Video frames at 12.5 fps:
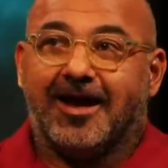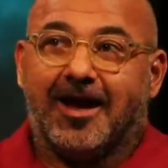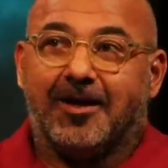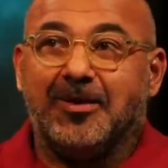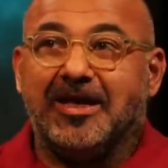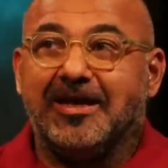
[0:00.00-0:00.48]

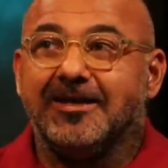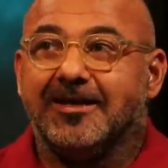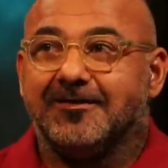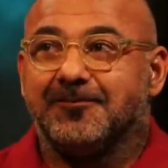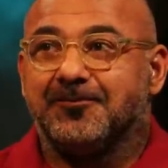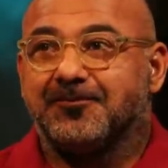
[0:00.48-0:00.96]
I
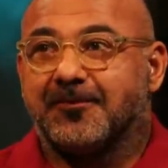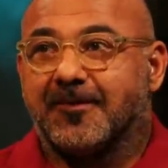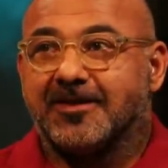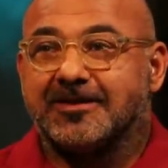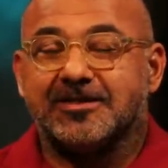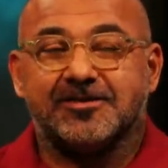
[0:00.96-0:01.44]
mean,
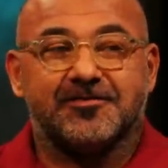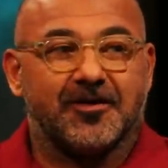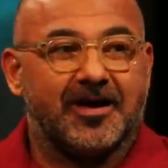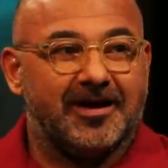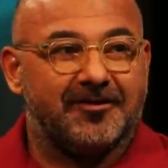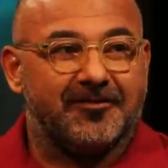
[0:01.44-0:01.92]
just
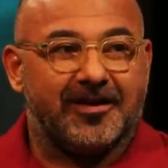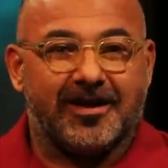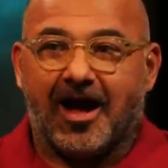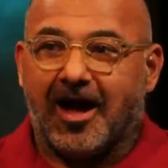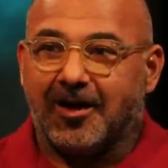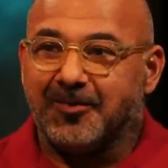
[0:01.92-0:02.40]
for kind of
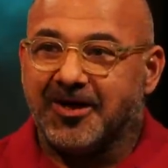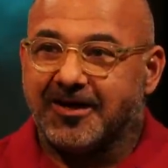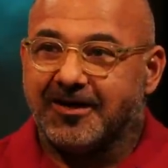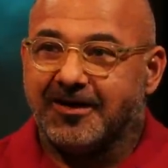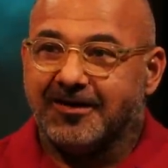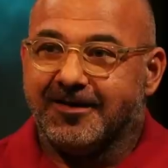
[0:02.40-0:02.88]

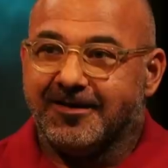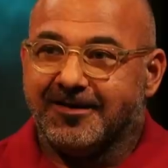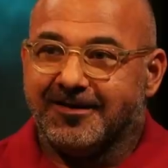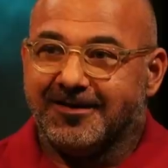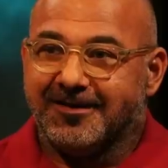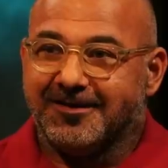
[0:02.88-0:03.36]
comic
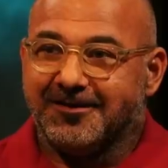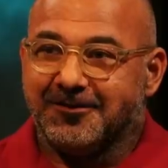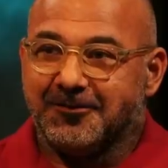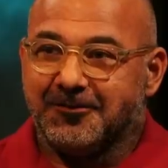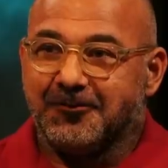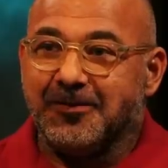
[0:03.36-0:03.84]

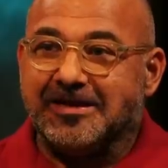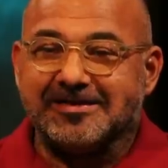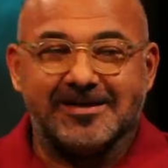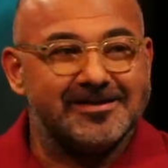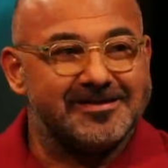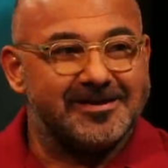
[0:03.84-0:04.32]

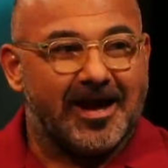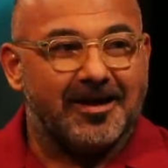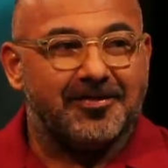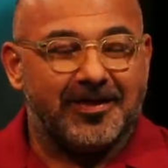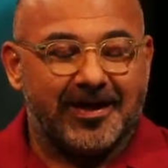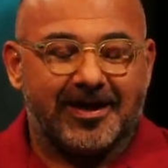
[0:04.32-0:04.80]
reasons,
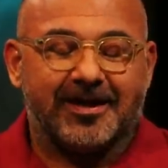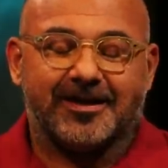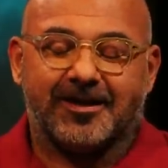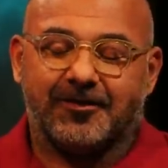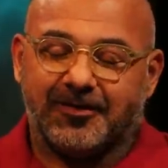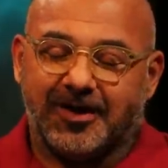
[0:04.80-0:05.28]
I think
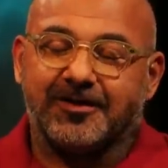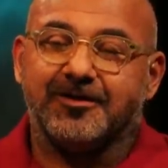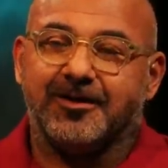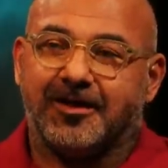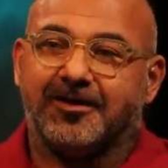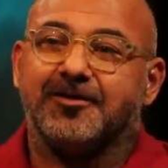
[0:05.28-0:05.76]
it could. I
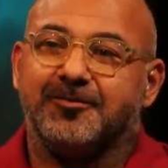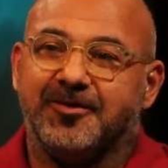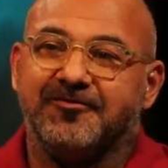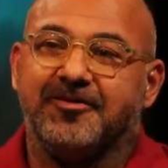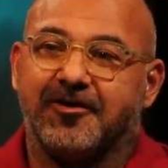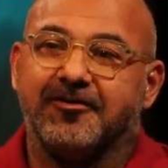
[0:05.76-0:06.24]
could. I could have
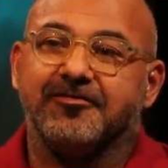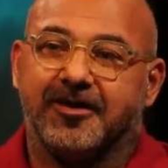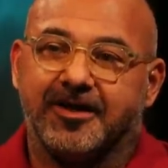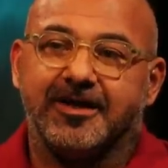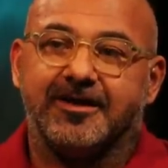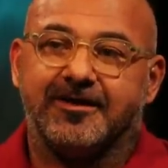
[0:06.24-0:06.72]
been very
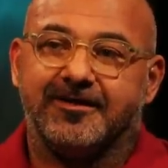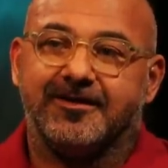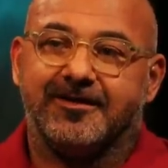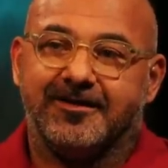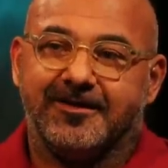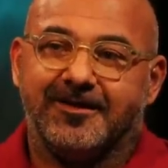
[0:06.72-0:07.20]
funny.
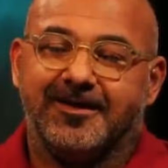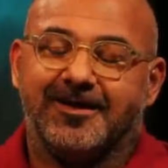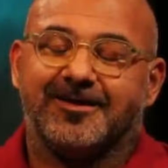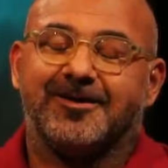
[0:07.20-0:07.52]
It